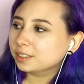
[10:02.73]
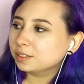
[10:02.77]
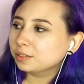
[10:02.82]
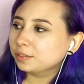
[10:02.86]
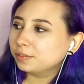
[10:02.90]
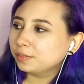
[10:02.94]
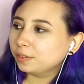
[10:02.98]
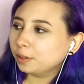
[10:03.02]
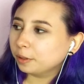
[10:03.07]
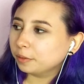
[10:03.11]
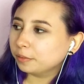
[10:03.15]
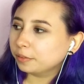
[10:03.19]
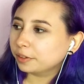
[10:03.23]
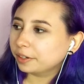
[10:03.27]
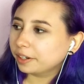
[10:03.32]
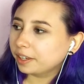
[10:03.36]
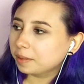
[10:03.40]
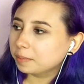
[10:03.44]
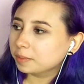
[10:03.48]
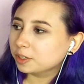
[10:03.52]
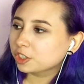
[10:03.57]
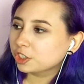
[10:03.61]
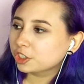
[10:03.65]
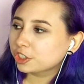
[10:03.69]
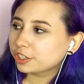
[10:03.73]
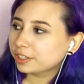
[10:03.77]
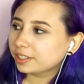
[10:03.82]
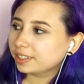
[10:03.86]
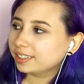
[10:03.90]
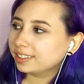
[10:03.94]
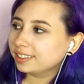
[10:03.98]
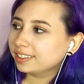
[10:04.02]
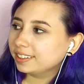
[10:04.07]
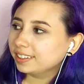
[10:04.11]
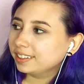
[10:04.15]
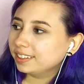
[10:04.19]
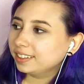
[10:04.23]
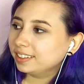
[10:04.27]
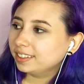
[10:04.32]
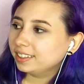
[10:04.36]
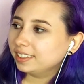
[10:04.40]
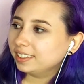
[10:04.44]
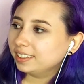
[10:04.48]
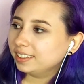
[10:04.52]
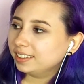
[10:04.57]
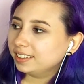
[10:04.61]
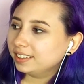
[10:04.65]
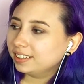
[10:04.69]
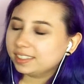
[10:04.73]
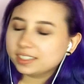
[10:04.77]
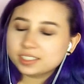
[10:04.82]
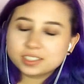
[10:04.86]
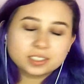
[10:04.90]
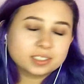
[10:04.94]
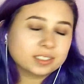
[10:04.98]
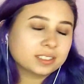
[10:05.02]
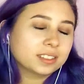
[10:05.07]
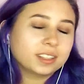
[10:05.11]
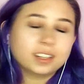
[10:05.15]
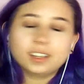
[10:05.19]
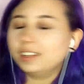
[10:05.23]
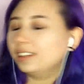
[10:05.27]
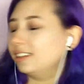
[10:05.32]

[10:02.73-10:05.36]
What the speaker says: to fall for him and shit. It's just,